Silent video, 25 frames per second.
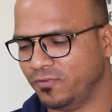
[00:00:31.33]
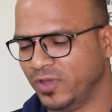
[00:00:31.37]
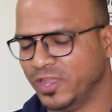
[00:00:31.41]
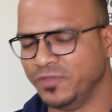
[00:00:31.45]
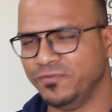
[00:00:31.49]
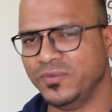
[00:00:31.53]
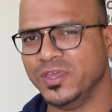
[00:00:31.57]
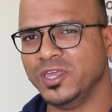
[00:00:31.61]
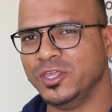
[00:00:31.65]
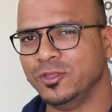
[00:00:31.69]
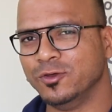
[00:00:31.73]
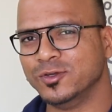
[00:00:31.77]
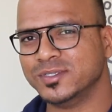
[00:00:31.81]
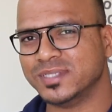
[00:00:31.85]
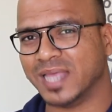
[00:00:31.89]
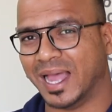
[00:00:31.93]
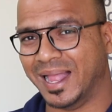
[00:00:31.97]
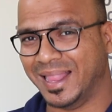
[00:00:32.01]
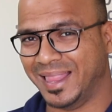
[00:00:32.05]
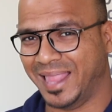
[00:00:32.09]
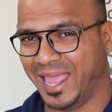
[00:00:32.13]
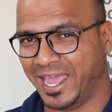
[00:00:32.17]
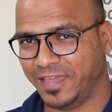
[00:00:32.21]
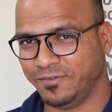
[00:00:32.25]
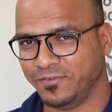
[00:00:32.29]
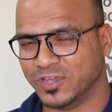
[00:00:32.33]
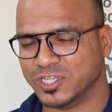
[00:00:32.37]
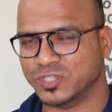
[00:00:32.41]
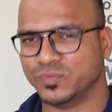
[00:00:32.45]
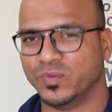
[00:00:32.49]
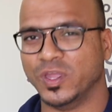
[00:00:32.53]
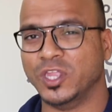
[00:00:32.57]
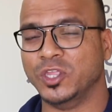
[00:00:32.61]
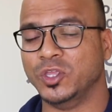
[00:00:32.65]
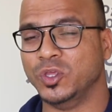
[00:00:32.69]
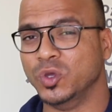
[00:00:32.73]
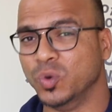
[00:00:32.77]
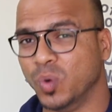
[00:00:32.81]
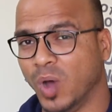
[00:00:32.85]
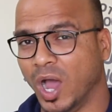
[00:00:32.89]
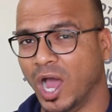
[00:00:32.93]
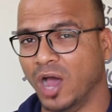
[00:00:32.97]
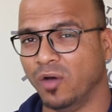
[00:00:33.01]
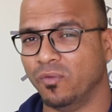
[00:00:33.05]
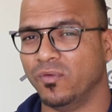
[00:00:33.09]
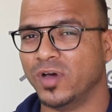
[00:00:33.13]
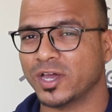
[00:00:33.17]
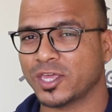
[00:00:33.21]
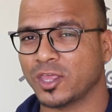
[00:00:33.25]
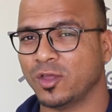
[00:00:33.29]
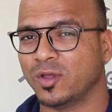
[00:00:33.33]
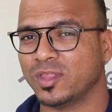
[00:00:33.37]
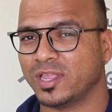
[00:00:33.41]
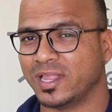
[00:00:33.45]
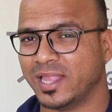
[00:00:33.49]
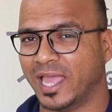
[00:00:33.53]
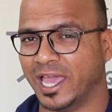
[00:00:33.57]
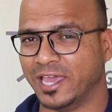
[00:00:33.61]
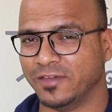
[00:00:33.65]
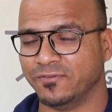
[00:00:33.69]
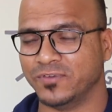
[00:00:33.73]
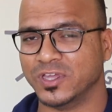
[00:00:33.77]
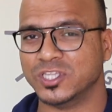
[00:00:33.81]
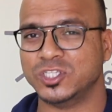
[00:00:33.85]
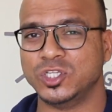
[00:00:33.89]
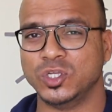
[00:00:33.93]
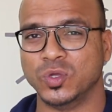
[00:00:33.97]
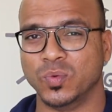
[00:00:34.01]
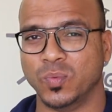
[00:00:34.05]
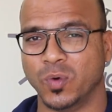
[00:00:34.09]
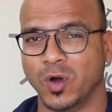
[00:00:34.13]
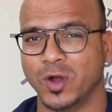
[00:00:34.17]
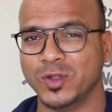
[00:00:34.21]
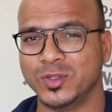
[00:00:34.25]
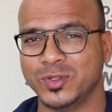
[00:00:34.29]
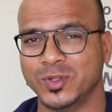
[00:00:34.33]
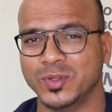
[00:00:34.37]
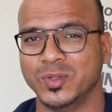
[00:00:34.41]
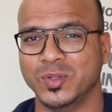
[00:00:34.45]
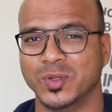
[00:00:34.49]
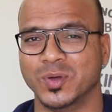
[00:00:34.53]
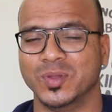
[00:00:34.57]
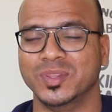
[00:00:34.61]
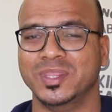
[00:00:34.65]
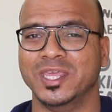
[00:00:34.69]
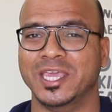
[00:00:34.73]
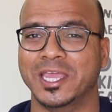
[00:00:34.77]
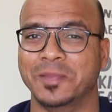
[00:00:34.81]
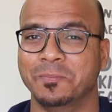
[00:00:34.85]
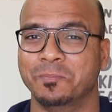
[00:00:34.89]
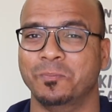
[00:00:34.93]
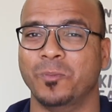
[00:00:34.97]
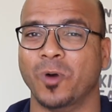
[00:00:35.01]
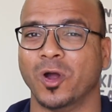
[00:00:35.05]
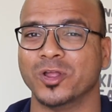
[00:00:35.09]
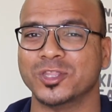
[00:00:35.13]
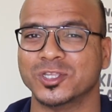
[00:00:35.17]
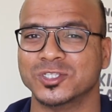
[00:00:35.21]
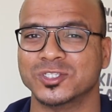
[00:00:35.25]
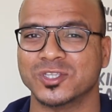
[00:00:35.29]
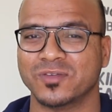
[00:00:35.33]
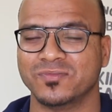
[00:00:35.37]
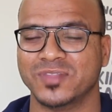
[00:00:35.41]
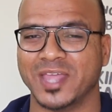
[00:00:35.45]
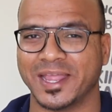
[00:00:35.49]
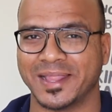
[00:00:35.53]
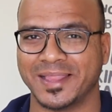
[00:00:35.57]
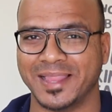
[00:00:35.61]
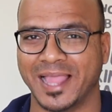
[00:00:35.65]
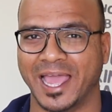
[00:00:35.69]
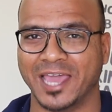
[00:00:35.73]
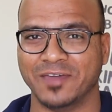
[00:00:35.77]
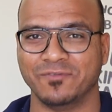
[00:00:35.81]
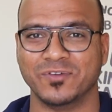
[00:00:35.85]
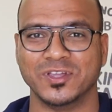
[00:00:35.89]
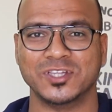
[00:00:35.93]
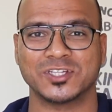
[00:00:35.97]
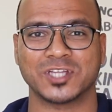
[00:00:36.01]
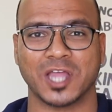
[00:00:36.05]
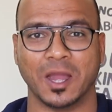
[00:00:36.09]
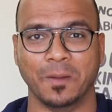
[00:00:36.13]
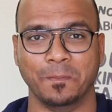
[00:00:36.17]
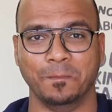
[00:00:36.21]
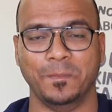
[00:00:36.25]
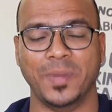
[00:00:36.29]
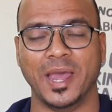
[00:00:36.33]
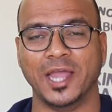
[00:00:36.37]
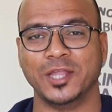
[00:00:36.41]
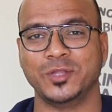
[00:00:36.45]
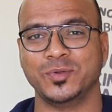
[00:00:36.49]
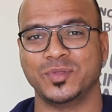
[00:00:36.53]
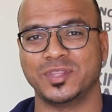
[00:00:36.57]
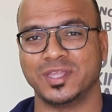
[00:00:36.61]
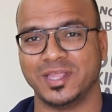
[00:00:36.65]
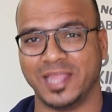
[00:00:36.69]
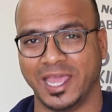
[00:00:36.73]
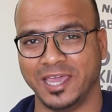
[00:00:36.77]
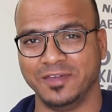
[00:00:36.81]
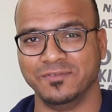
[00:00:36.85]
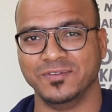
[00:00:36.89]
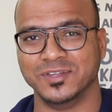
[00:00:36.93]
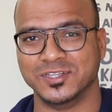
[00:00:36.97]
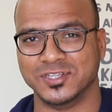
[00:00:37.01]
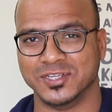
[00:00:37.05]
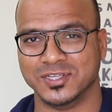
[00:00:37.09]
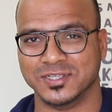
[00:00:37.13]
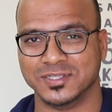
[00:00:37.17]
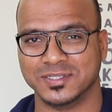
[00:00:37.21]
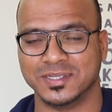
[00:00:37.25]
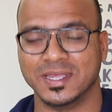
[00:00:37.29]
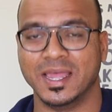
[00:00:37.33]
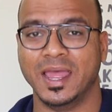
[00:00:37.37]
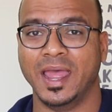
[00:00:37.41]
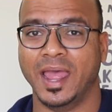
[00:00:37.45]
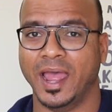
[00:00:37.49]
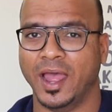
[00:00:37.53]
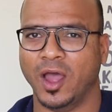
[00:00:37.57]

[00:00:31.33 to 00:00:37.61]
when we use a language, when you are working on a language, you want to know the importance of that language compared to the languages.